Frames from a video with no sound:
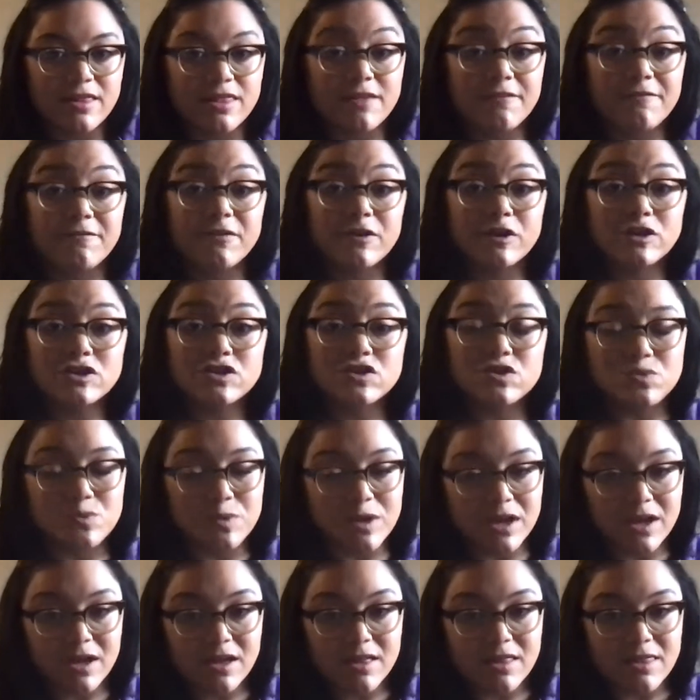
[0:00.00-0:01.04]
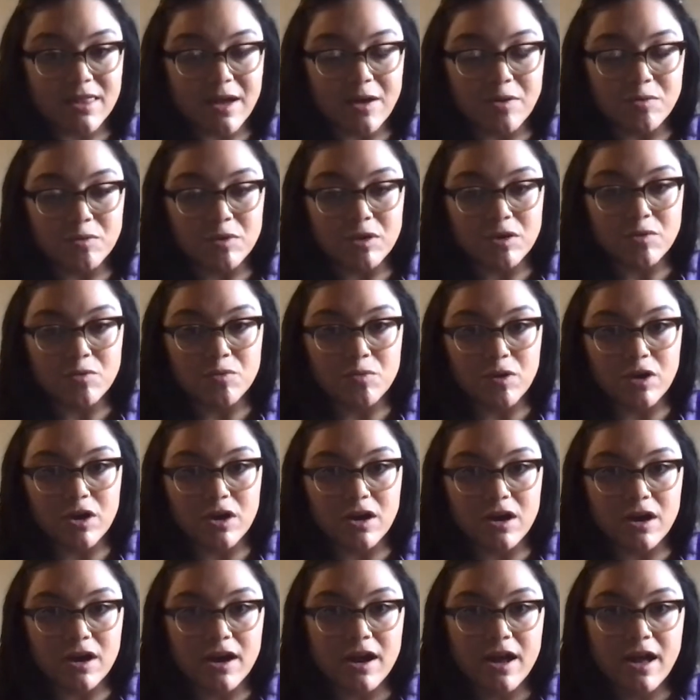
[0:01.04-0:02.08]
the first week that we
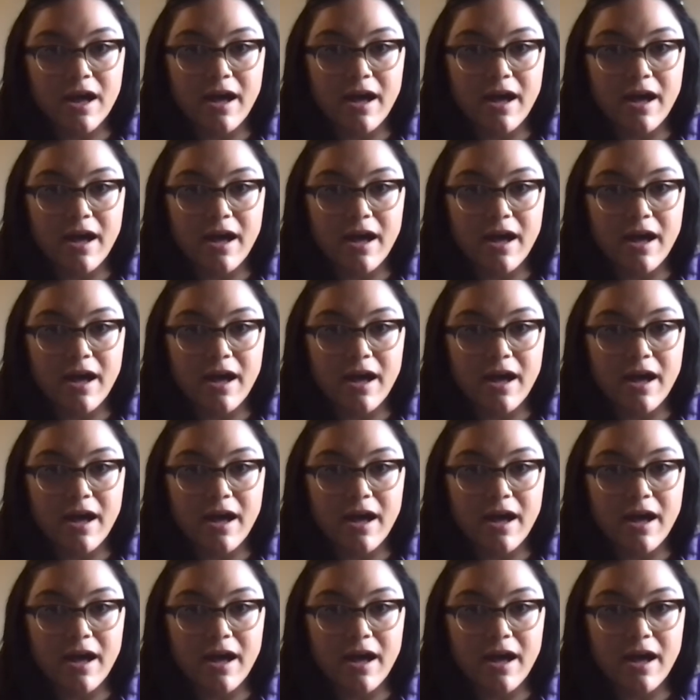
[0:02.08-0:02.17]
were